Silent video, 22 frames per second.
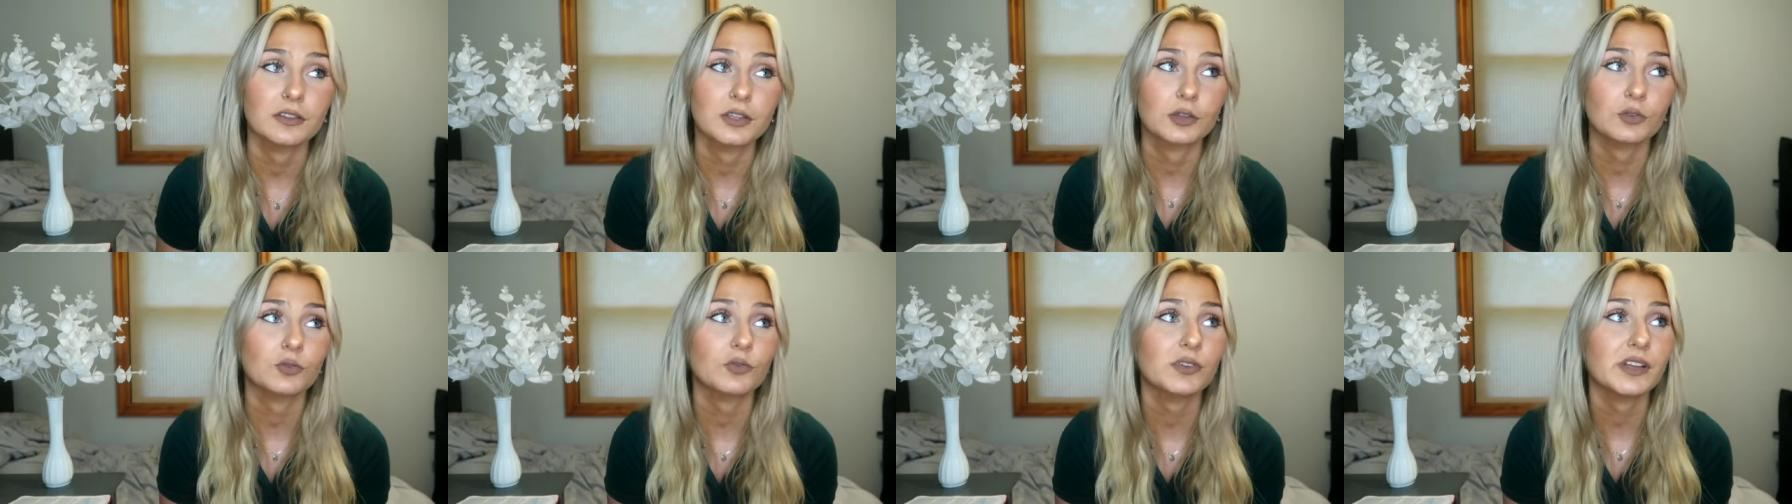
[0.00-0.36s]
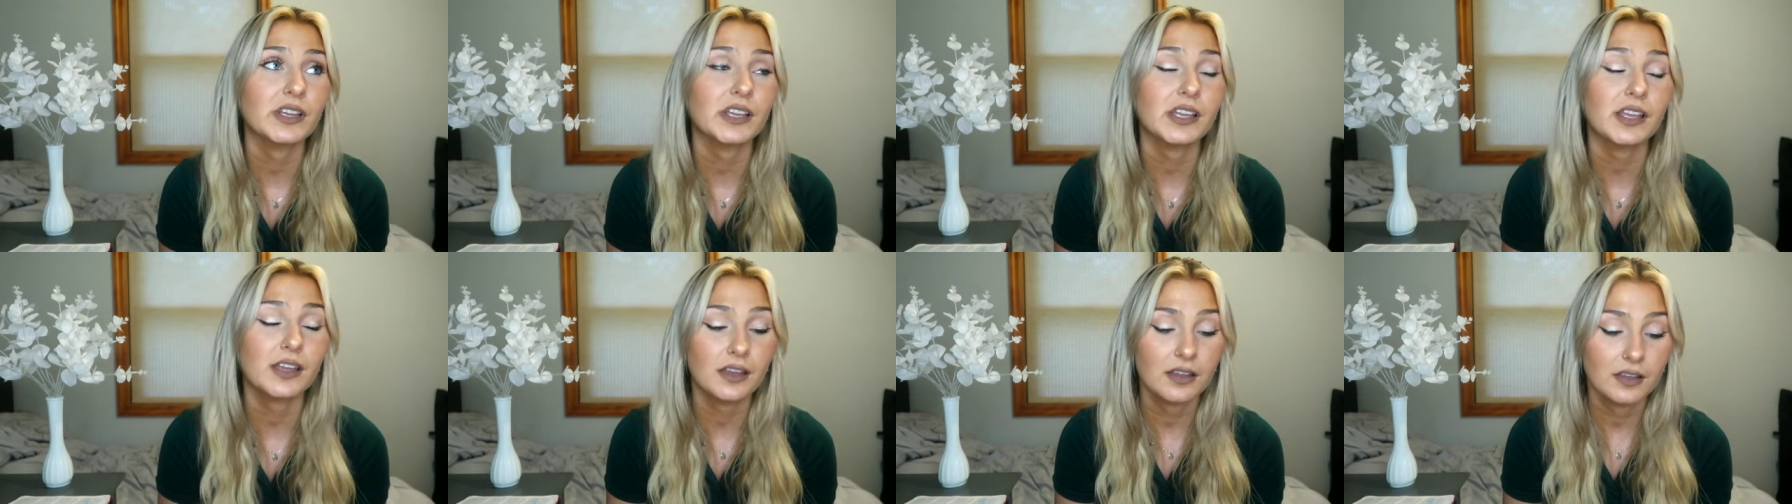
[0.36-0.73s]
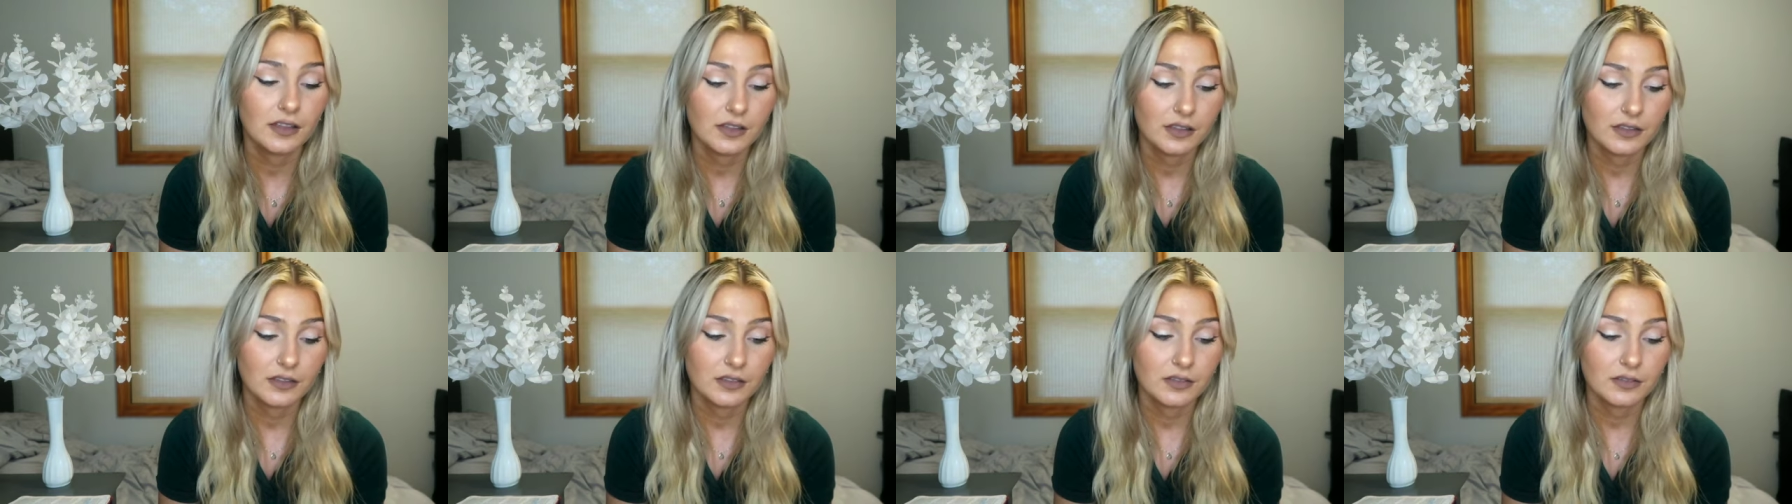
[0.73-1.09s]
three
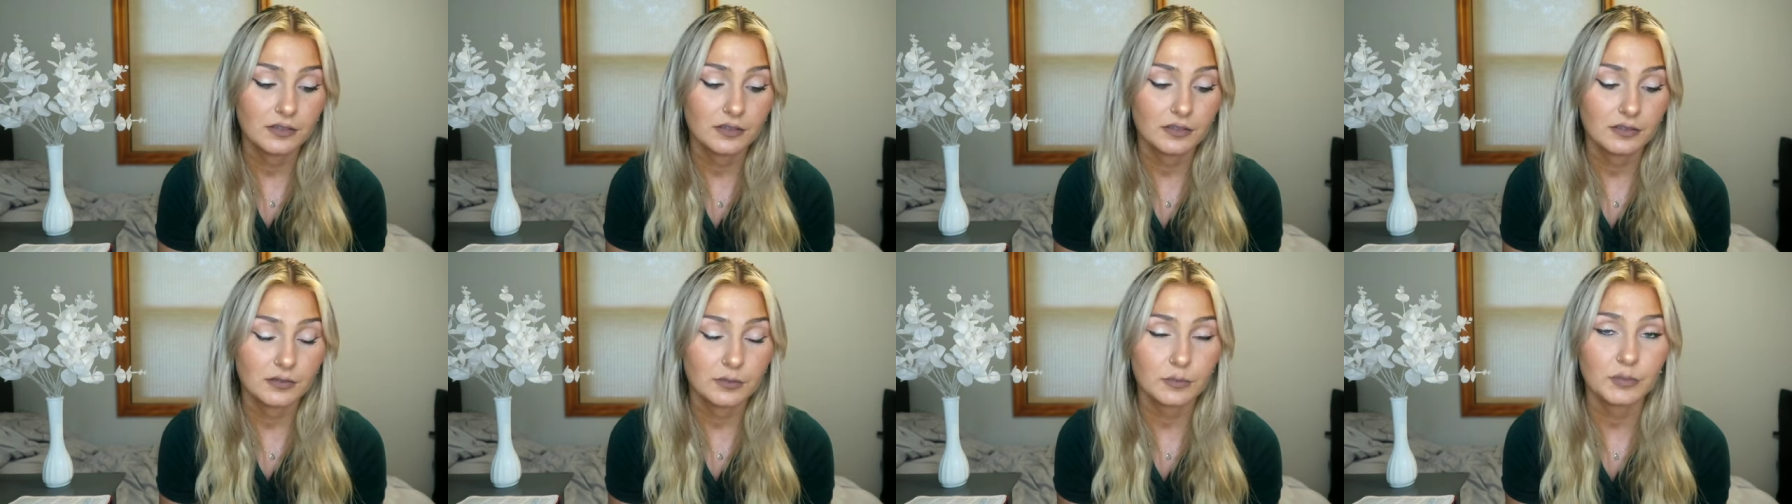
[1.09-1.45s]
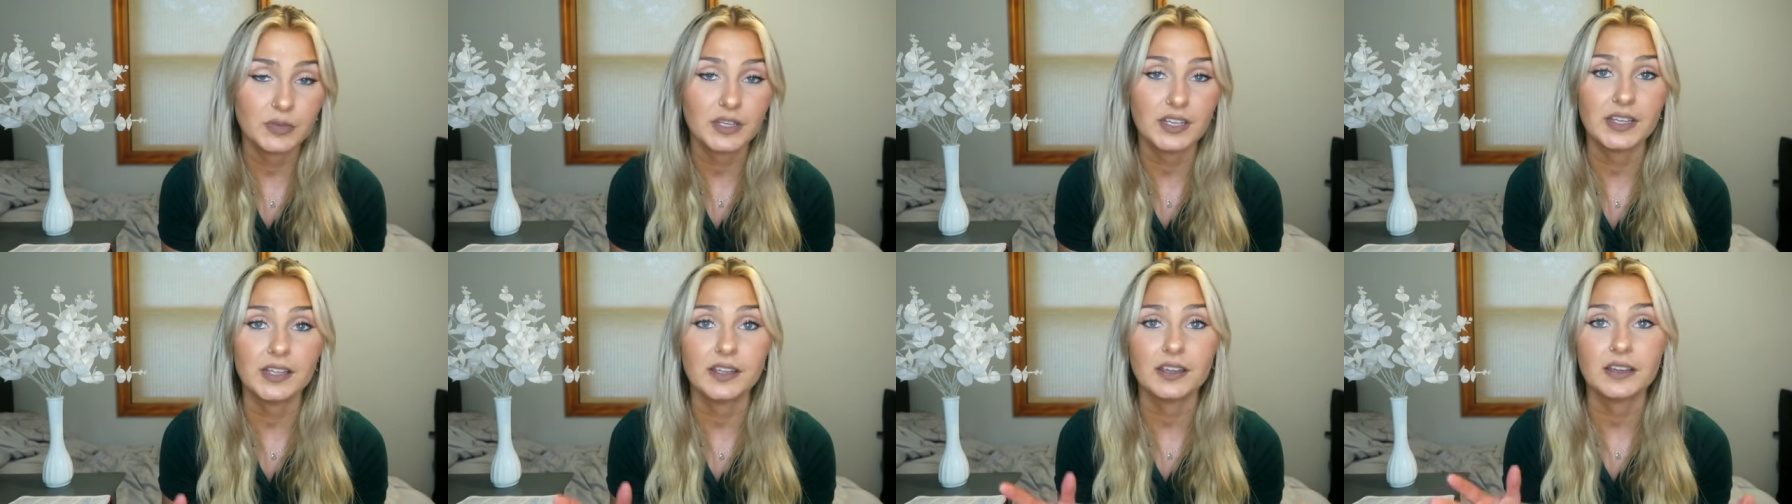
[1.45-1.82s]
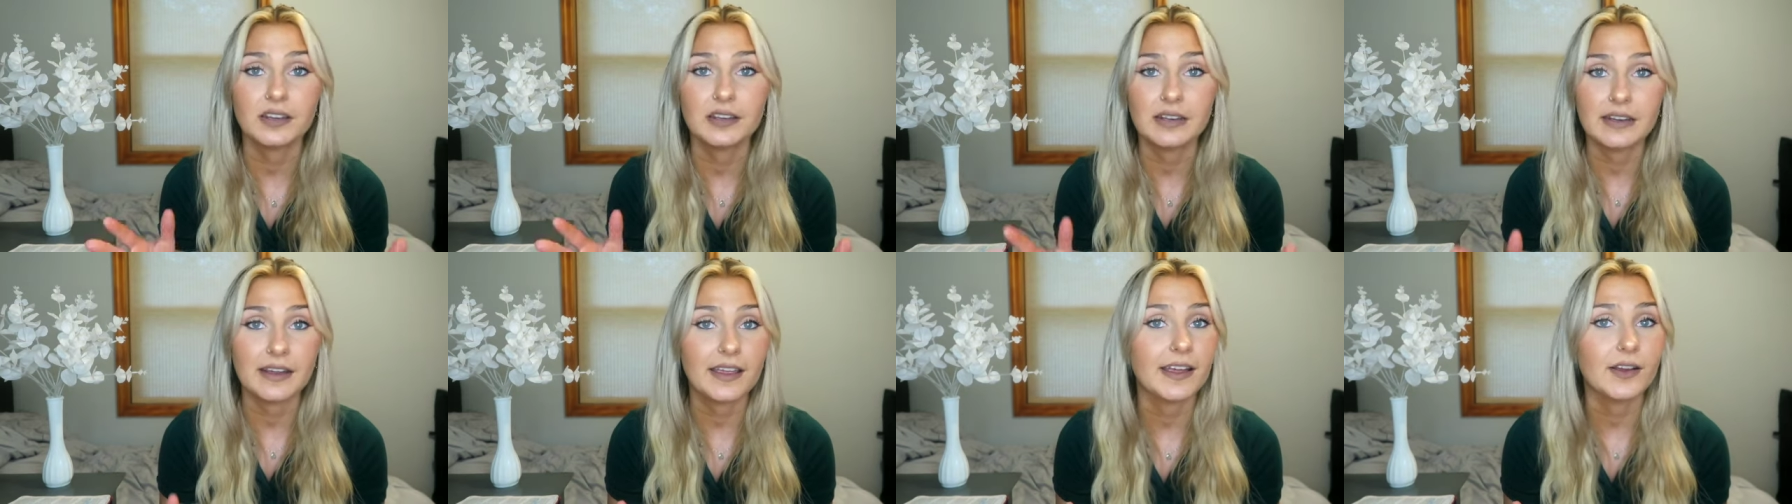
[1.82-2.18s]

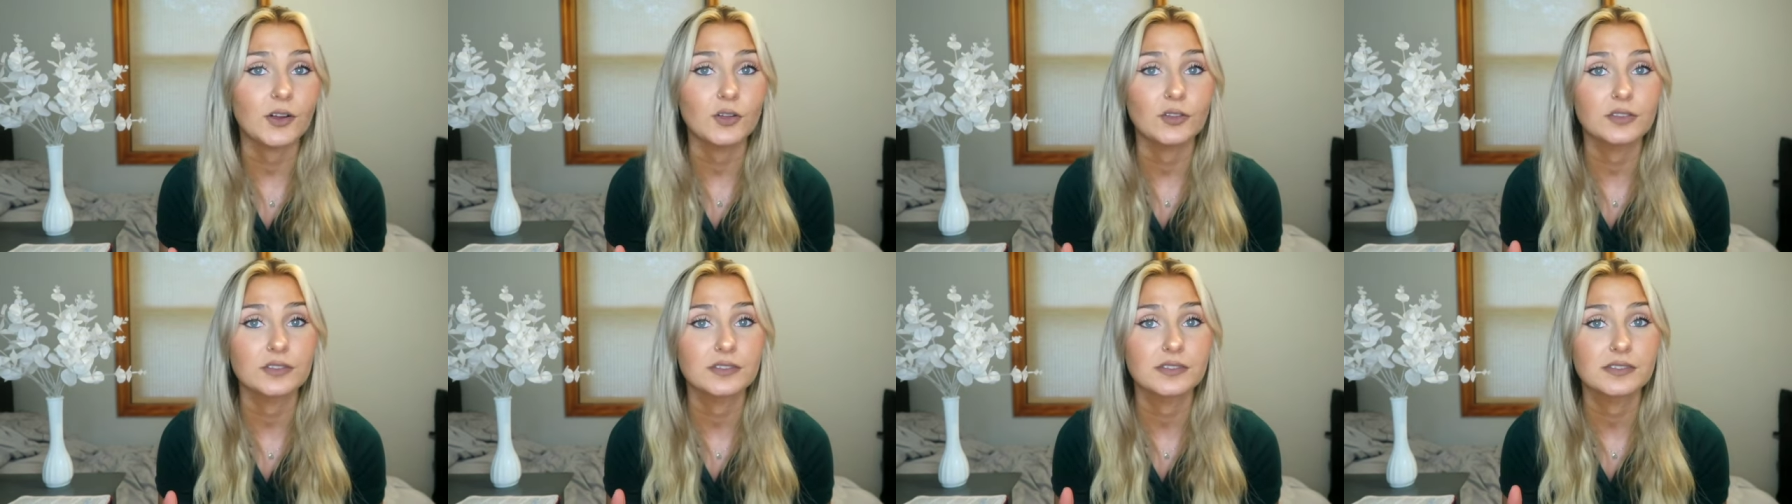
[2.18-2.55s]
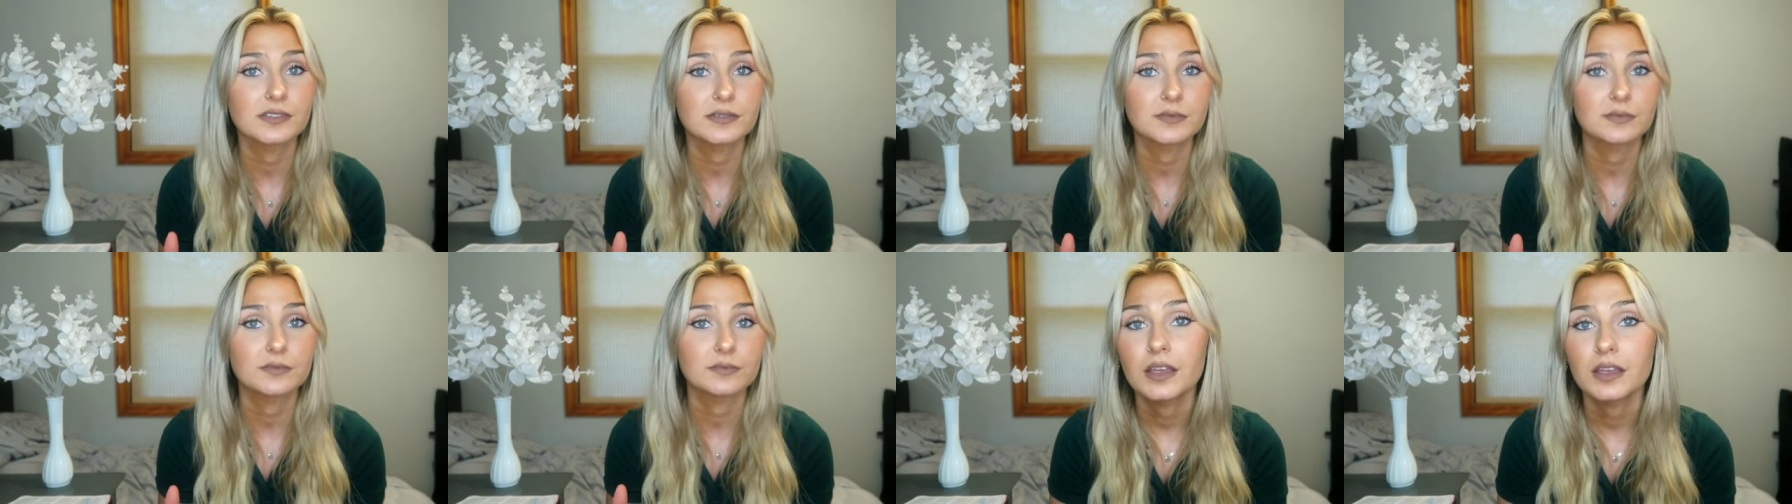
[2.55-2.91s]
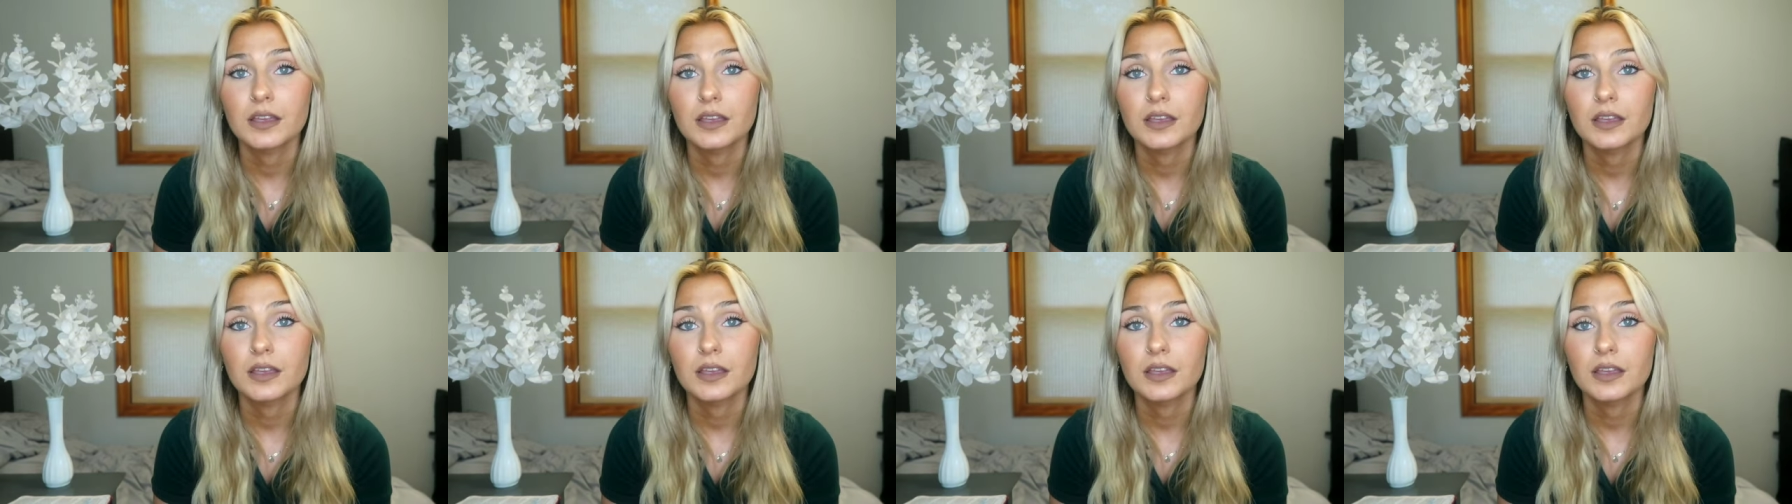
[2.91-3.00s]
big nails.